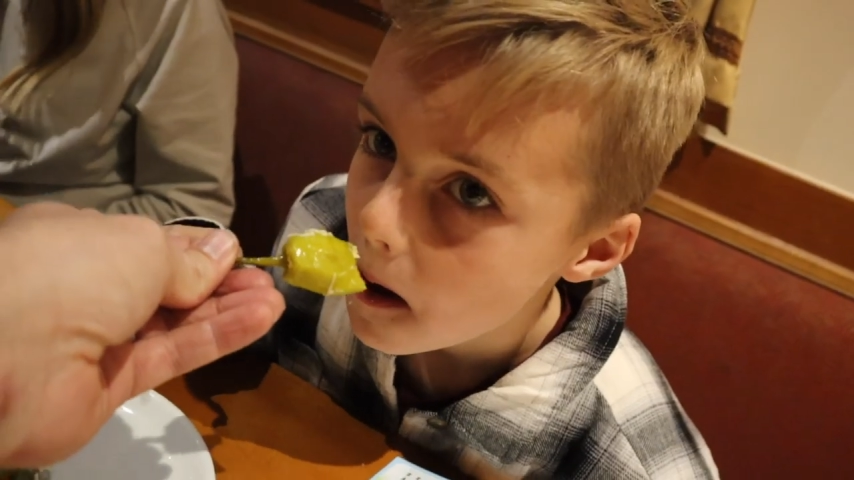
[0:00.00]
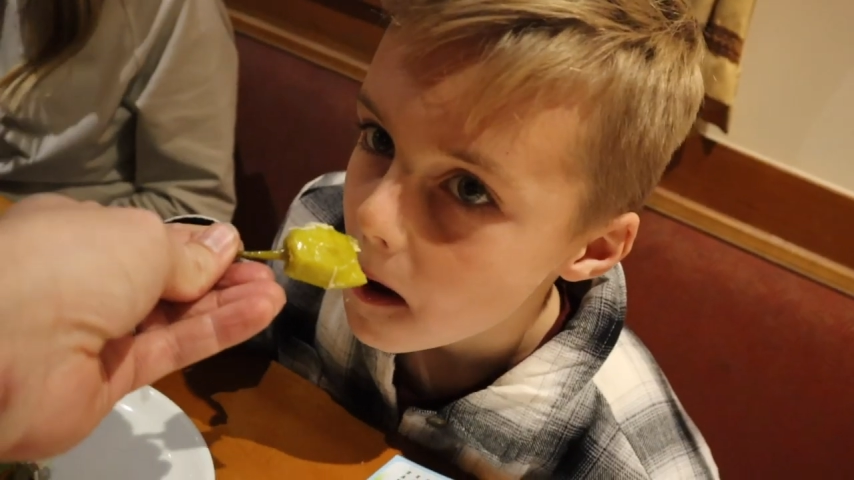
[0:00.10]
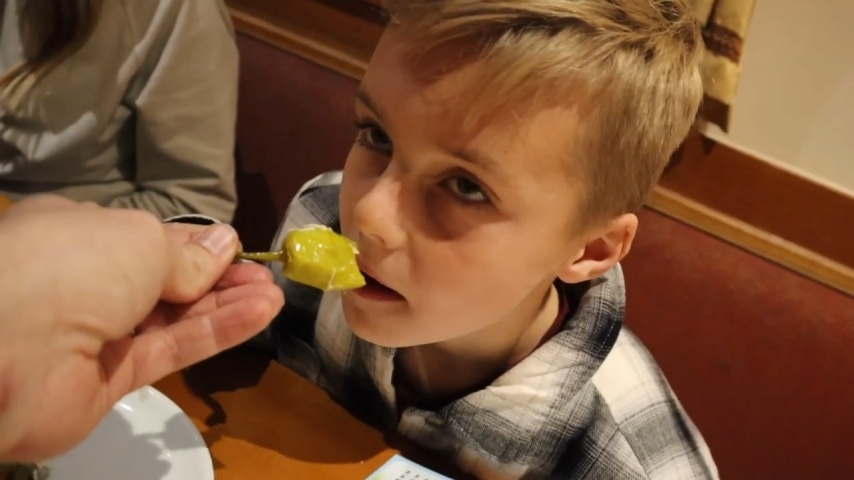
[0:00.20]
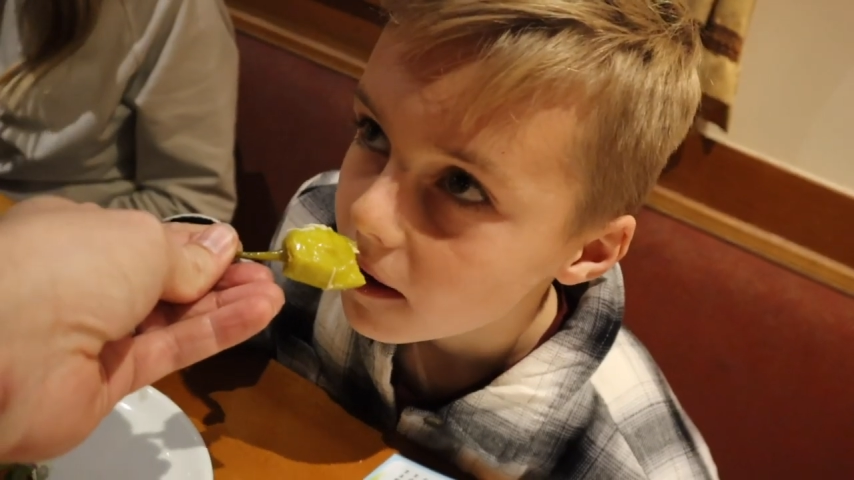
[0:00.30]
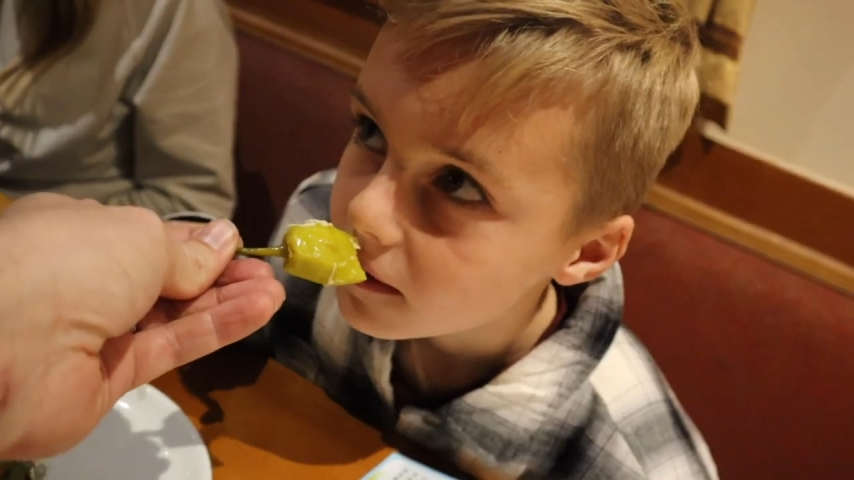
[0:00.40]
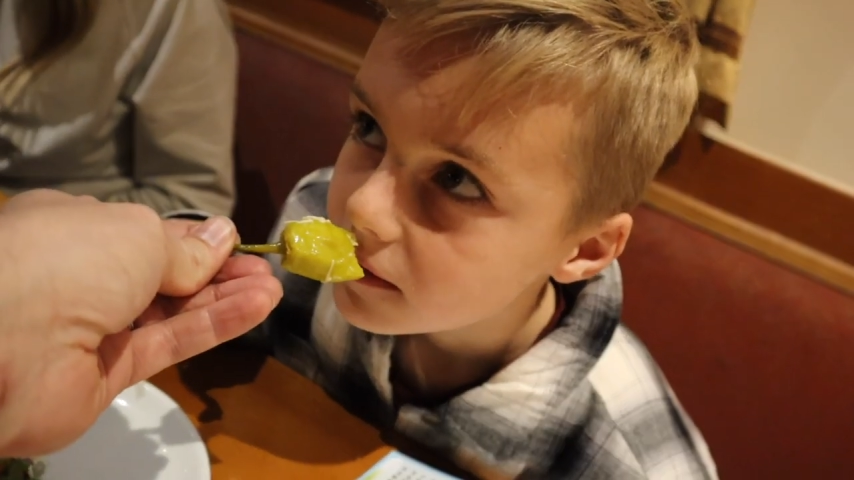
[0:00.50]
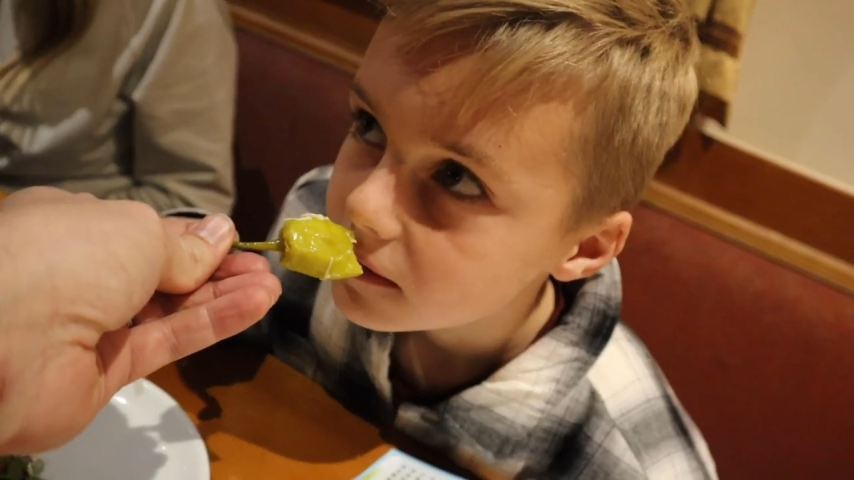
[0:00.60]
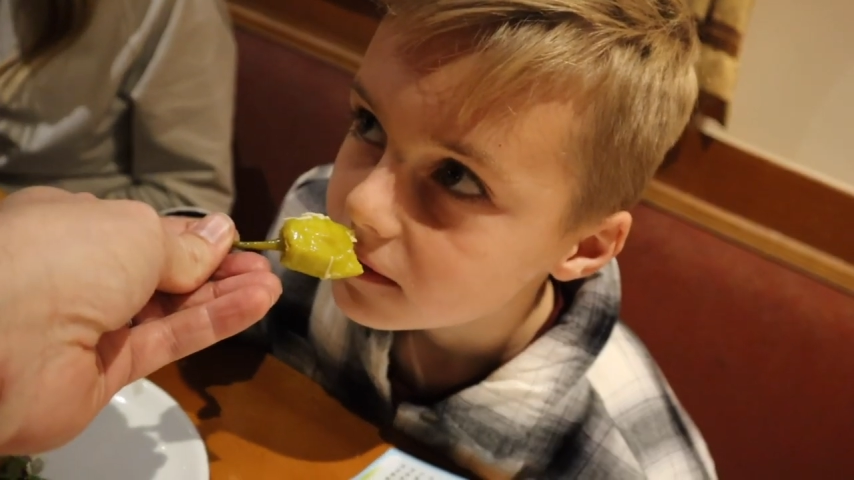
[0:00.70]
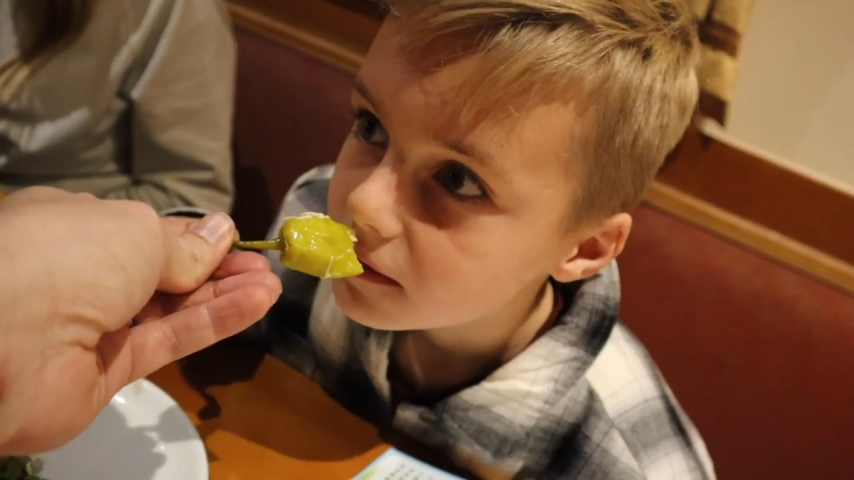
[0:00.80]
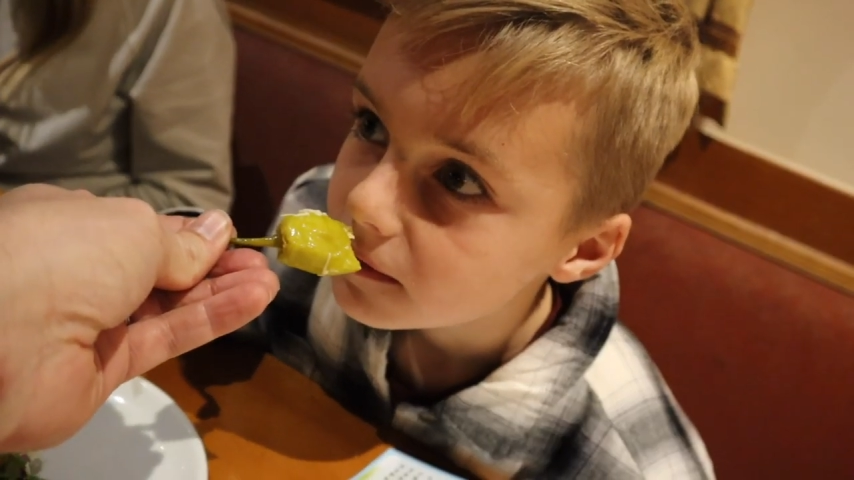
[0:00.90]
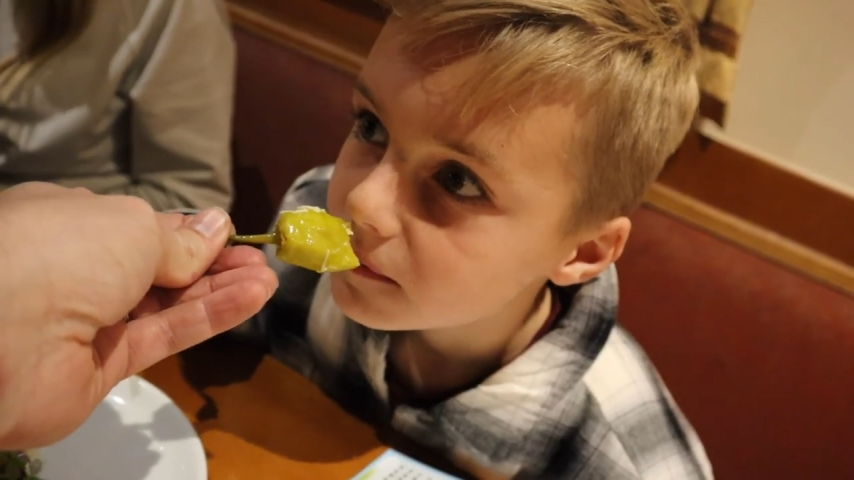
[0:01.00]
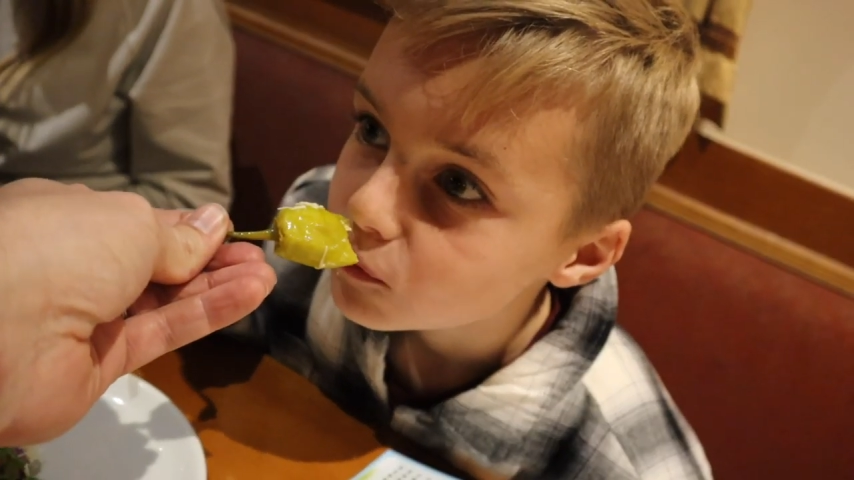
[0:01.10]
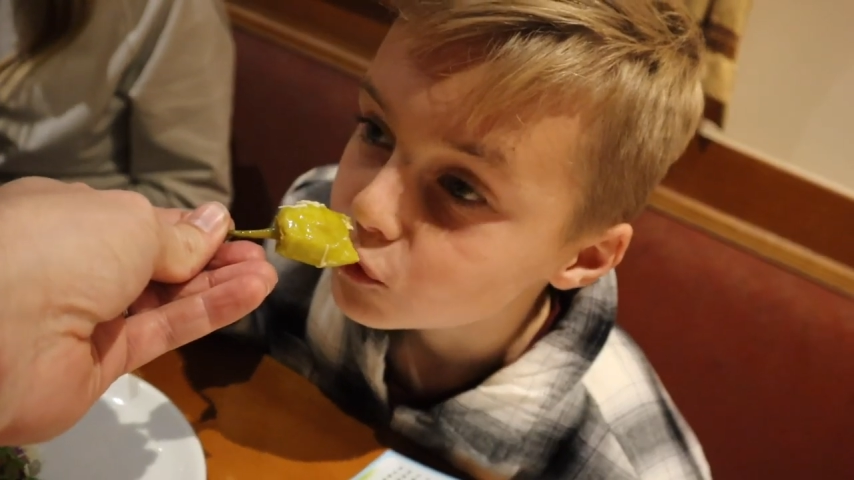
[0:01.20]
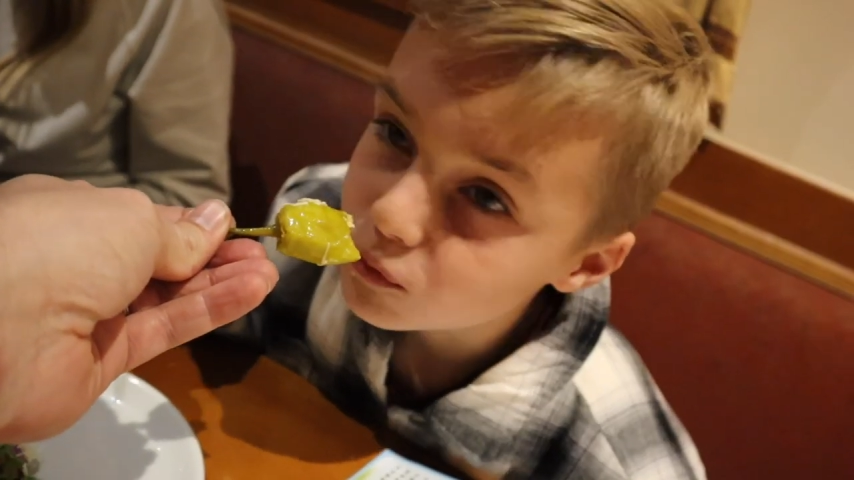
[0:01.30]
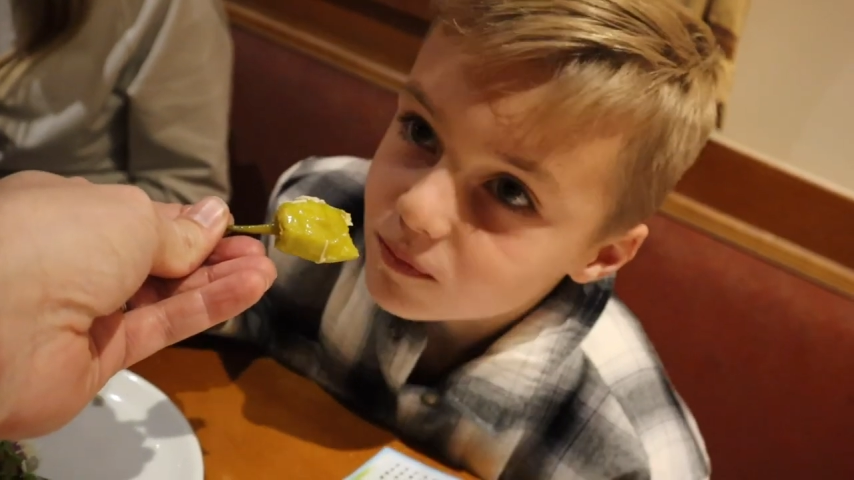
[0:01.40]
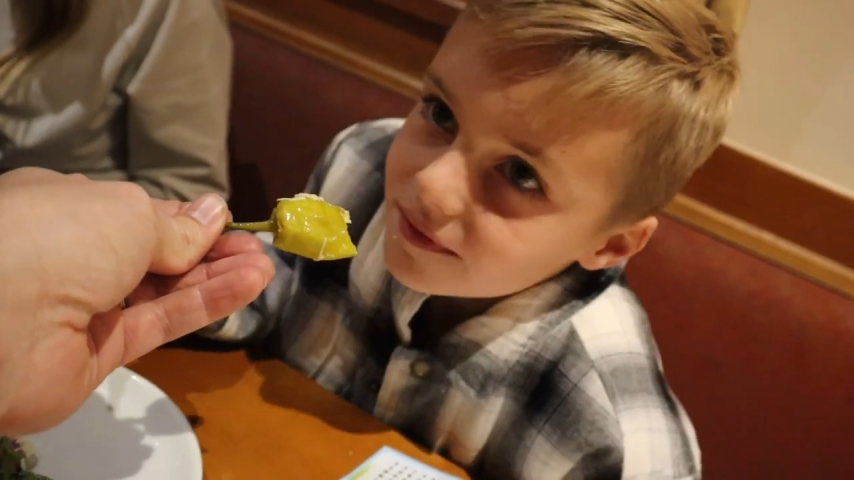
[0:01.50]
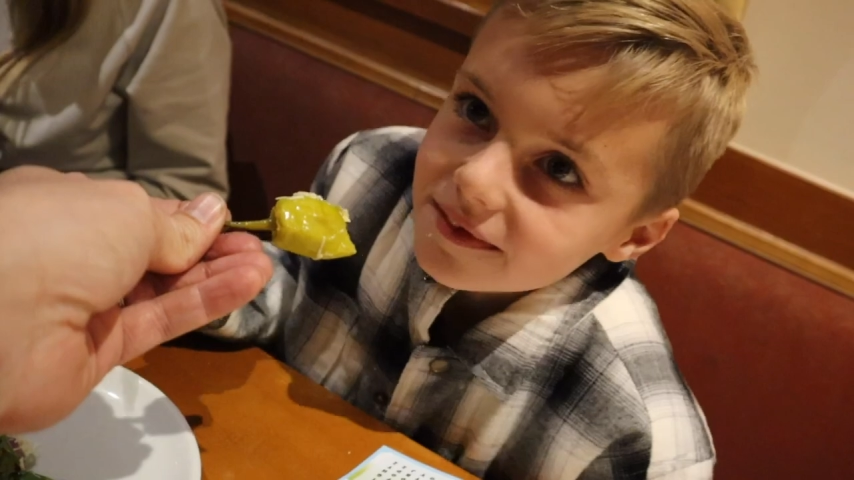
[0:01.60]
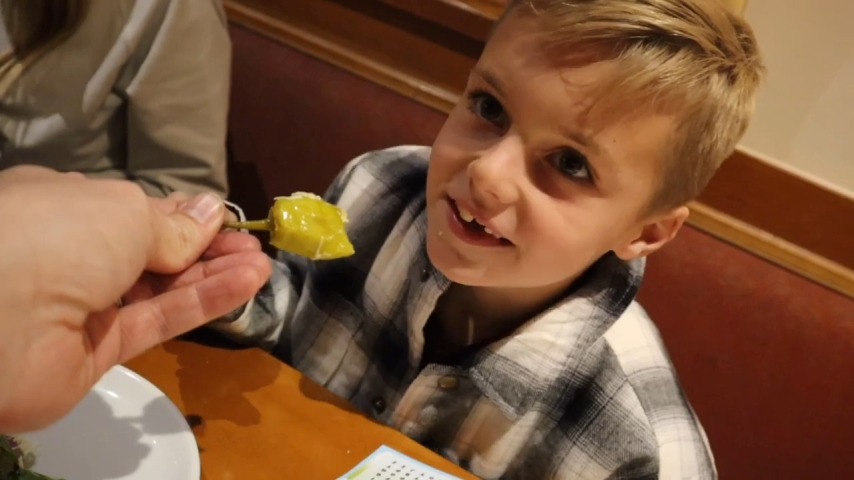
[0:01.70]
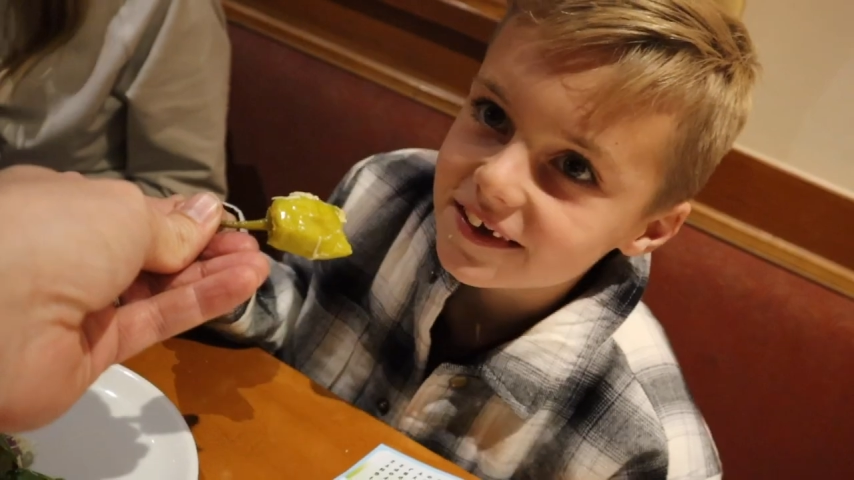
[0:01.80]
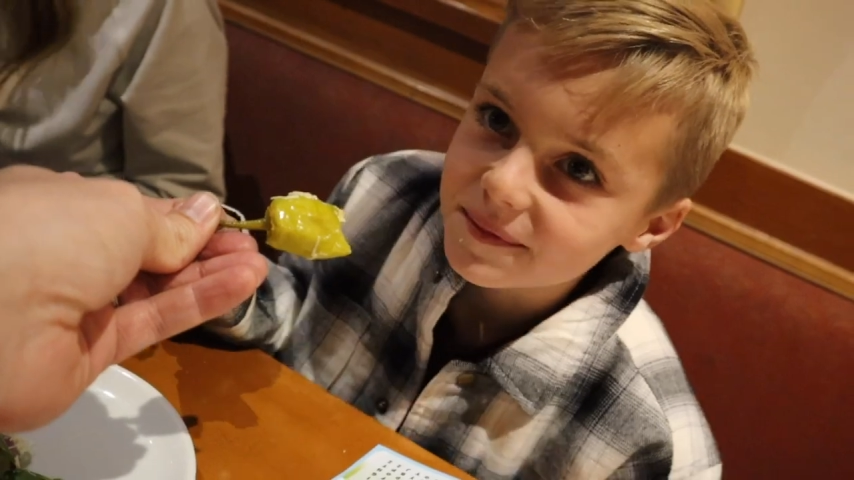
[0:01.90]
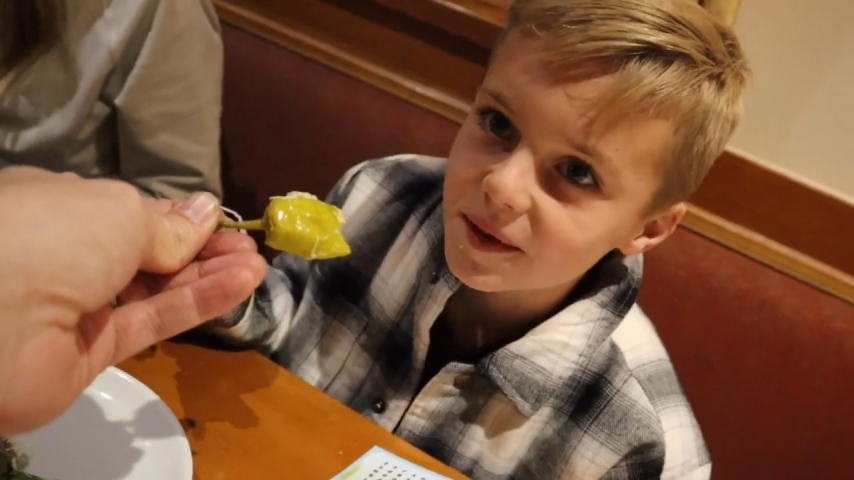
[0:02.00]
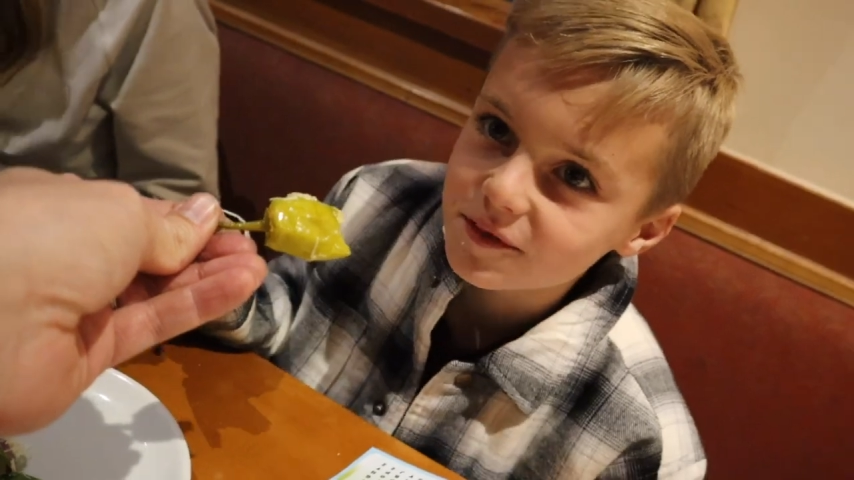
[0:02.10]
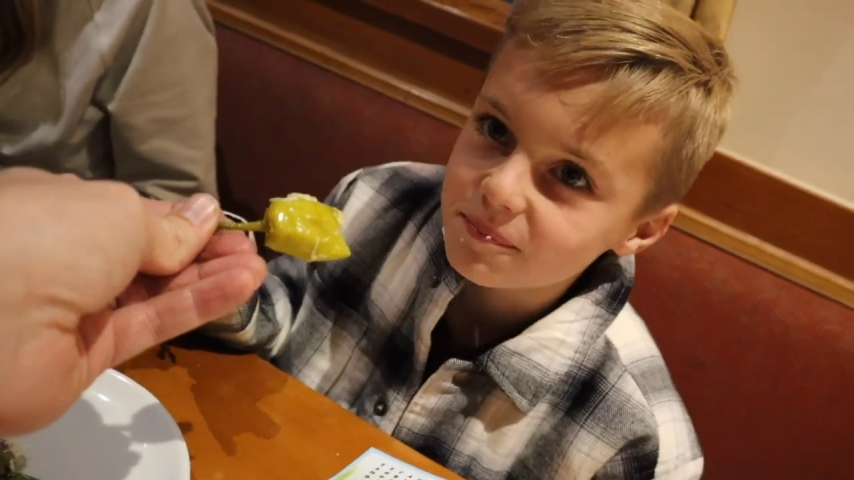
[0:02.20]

want to smell it. It smells